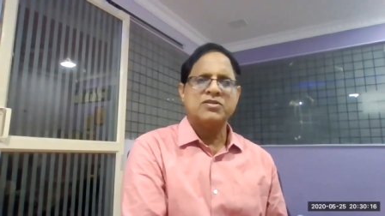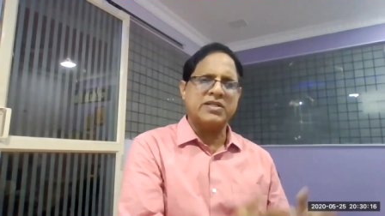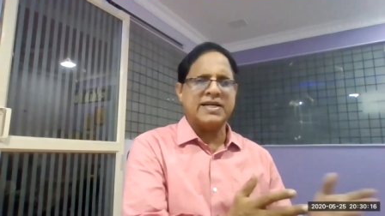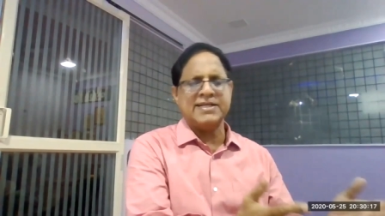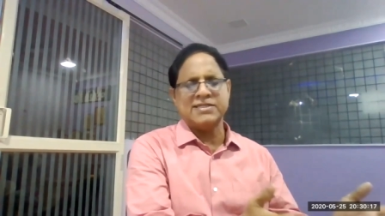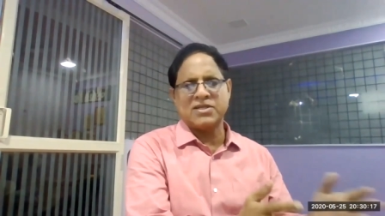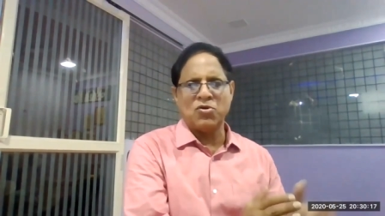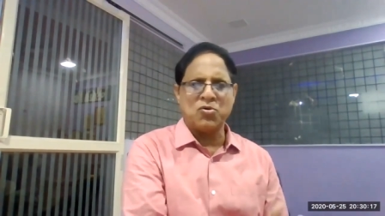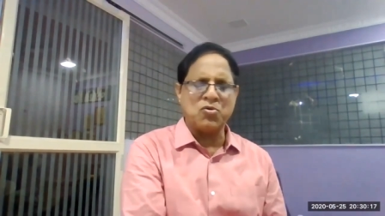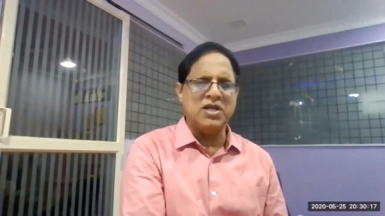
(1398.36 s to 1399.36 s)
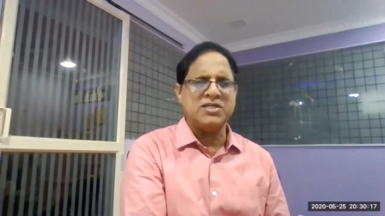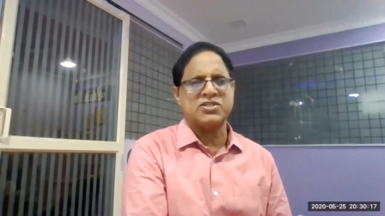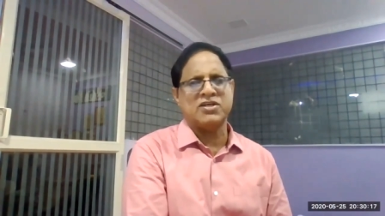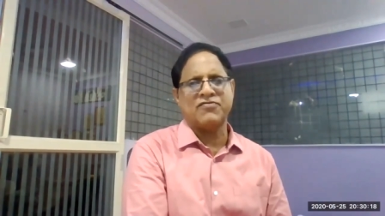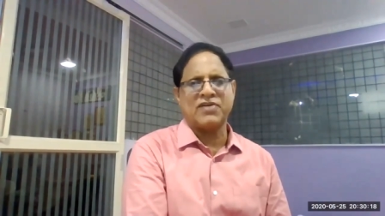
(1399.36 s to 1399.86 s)
so that is
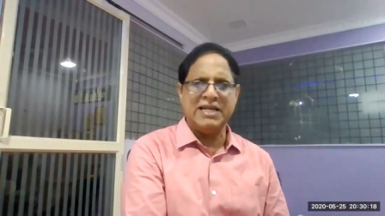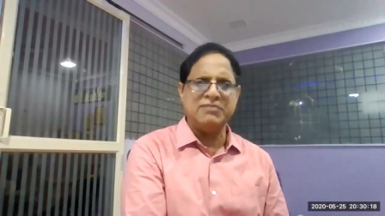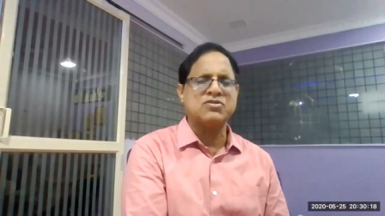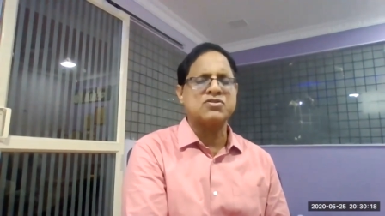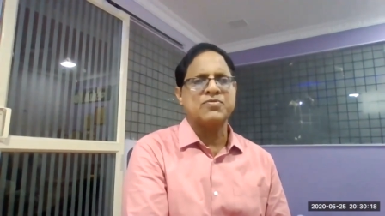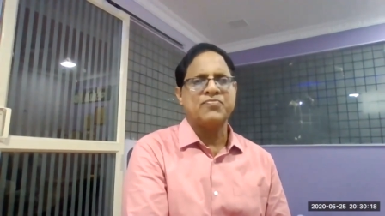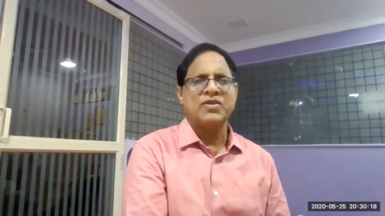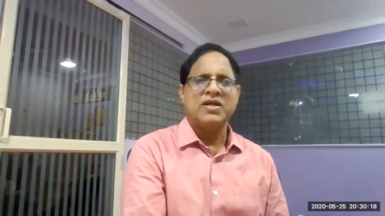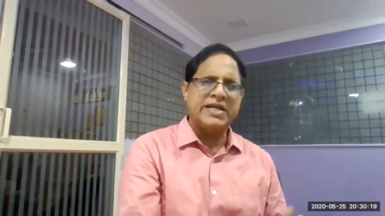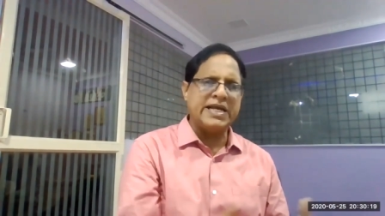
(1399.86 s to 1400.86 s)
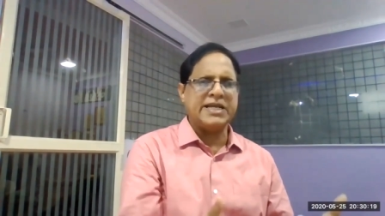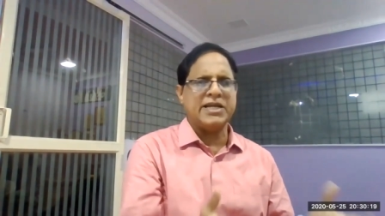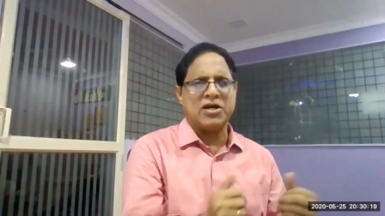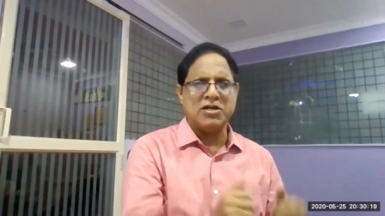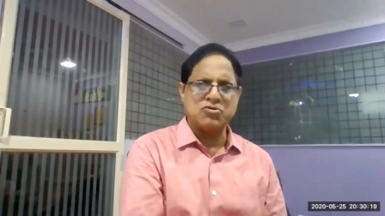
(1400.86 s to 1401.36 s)
collocation of claims,
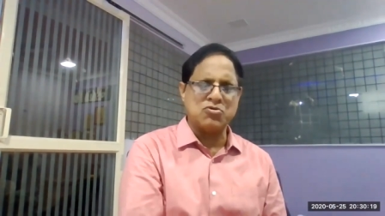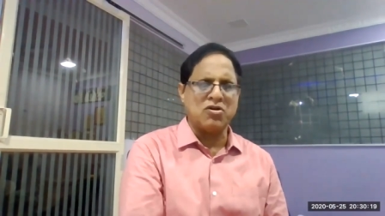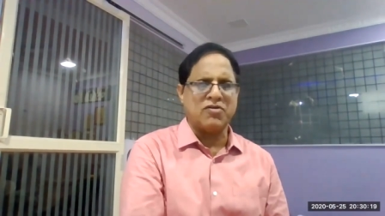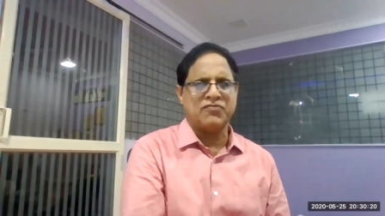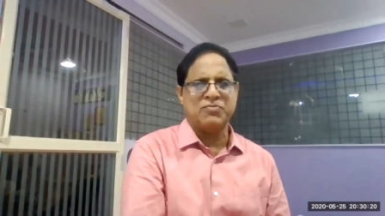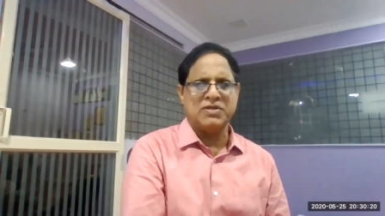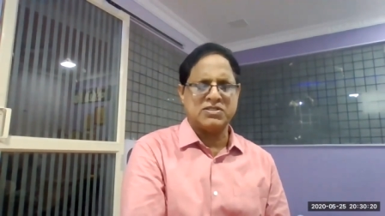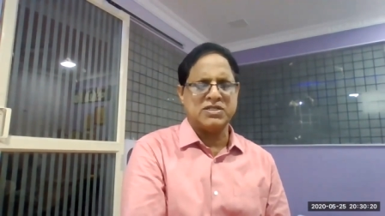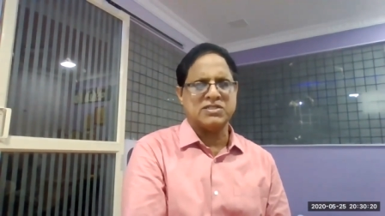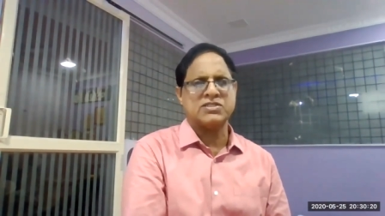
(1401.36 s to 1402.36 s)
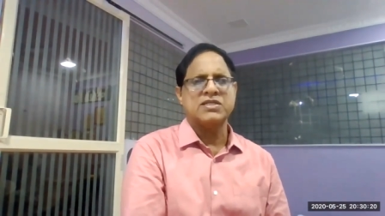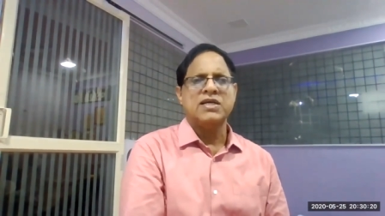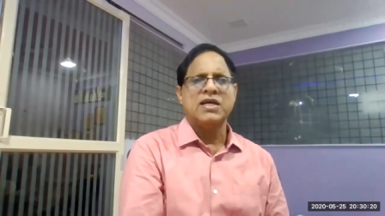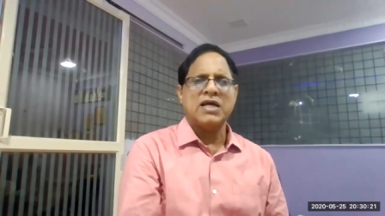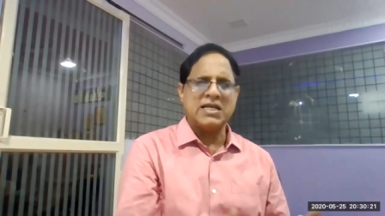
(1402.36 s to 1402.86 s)
taking control of the business
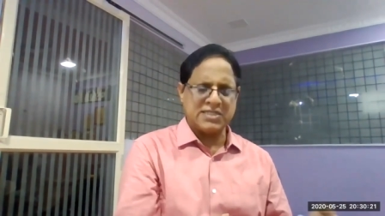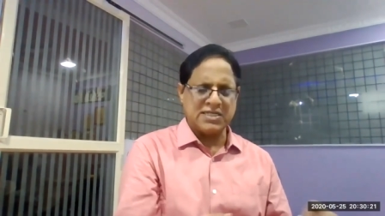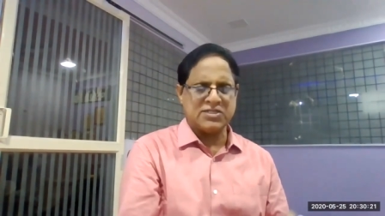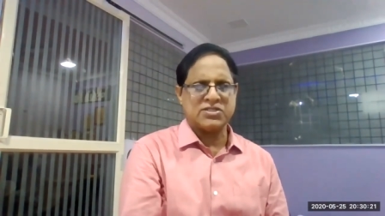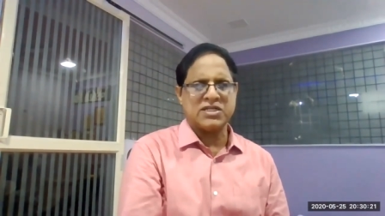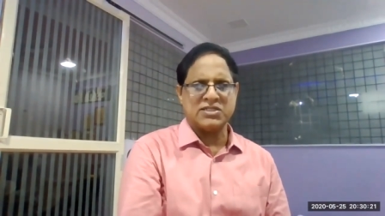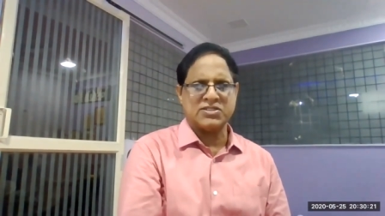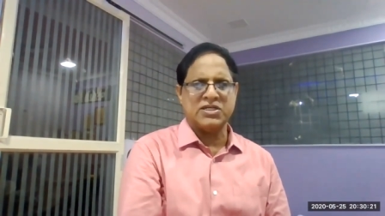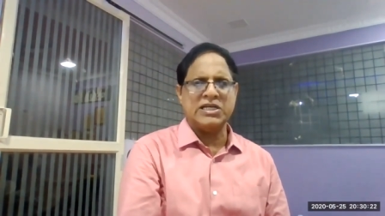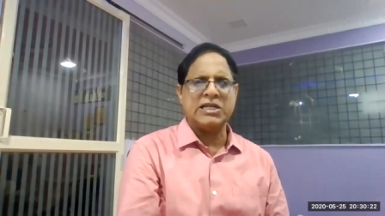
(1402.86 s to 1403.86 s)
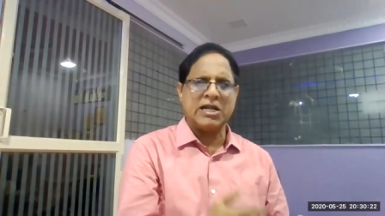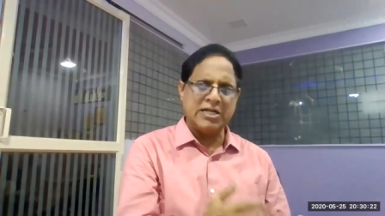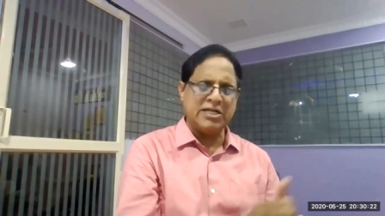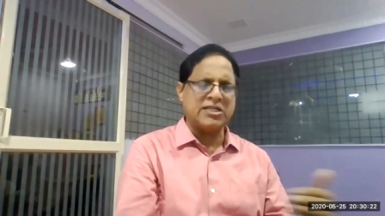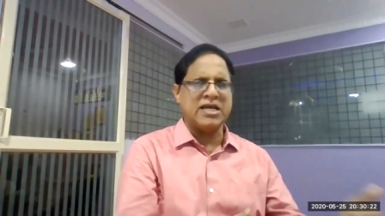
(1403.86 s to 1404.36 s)
assets custody,
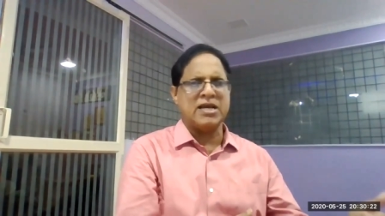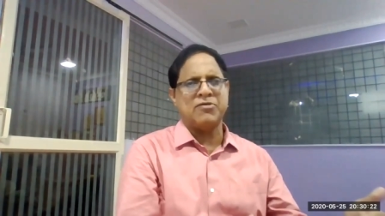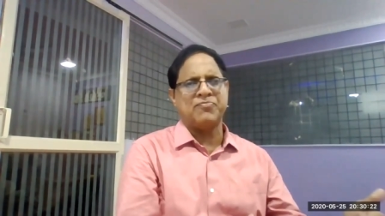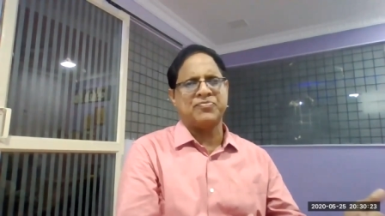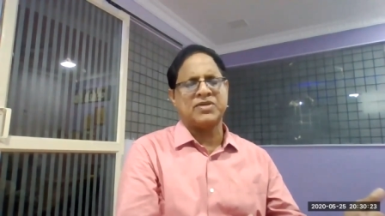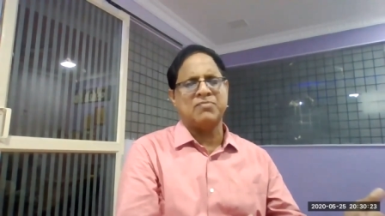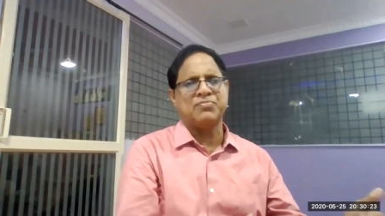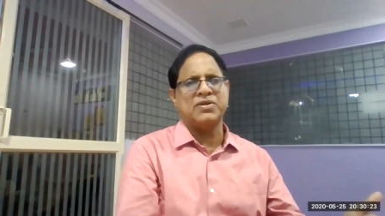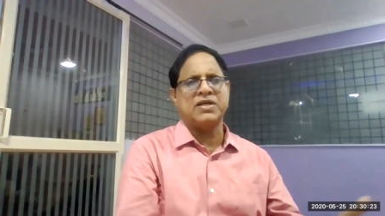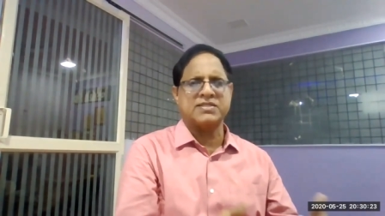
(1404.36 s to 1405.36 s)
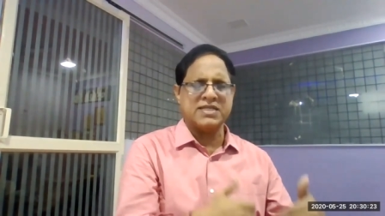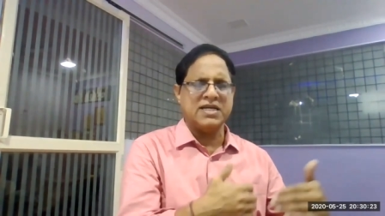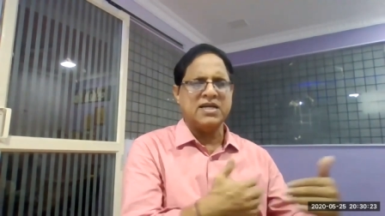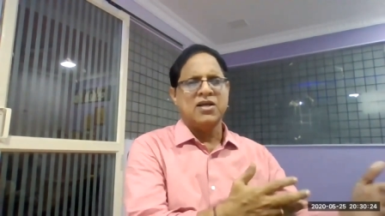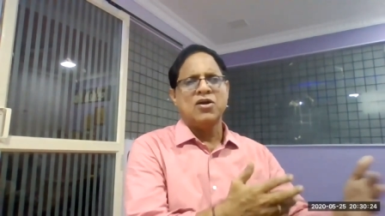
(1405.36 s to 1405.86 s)
running the um, company as
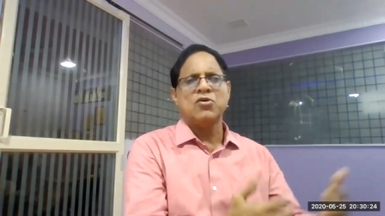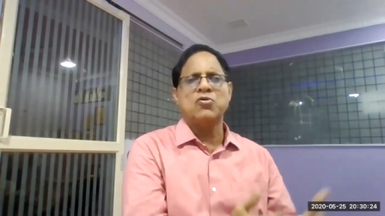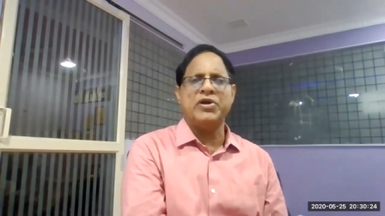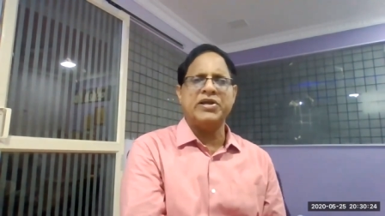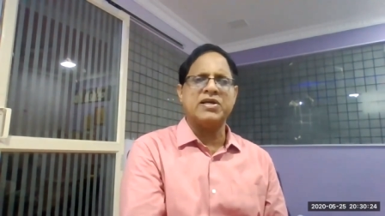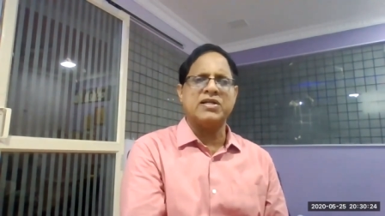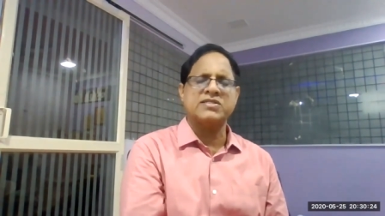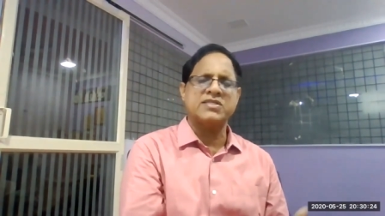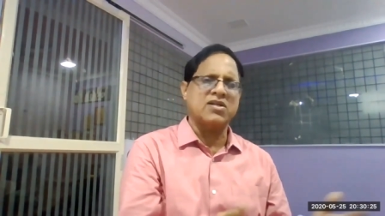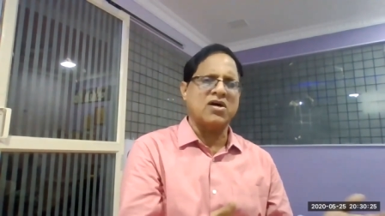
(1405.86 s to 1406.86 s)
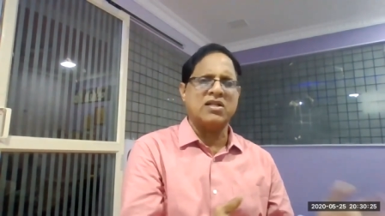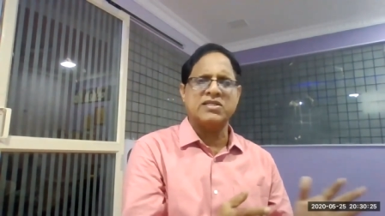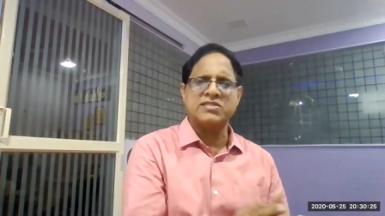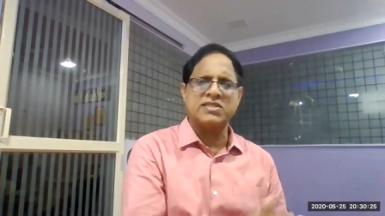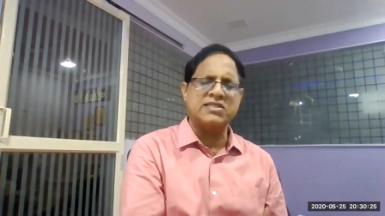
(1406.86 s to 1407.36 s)
a going concern, all
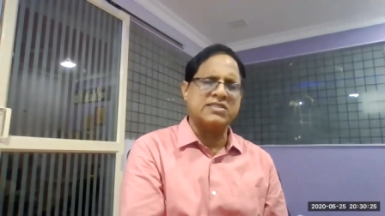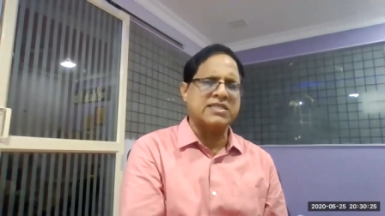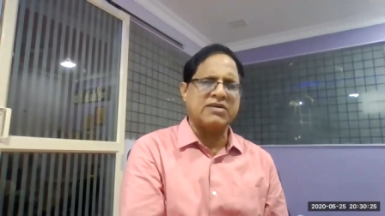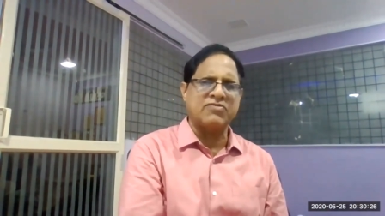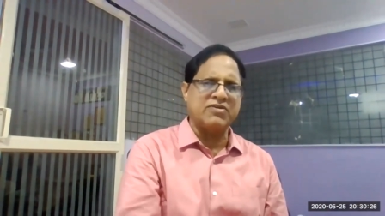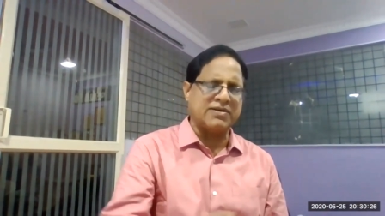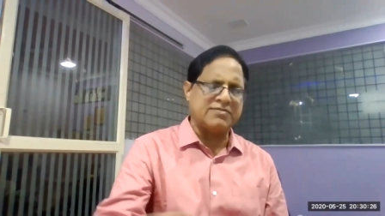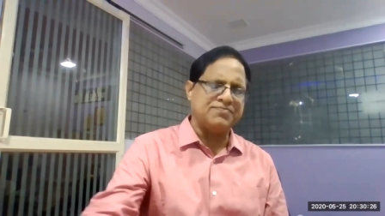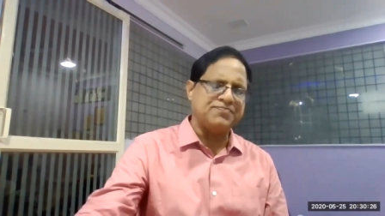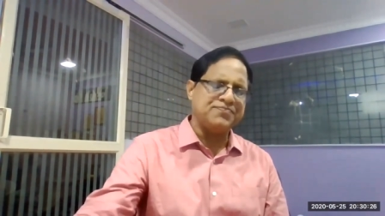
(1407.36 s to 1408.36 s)
these things they have given.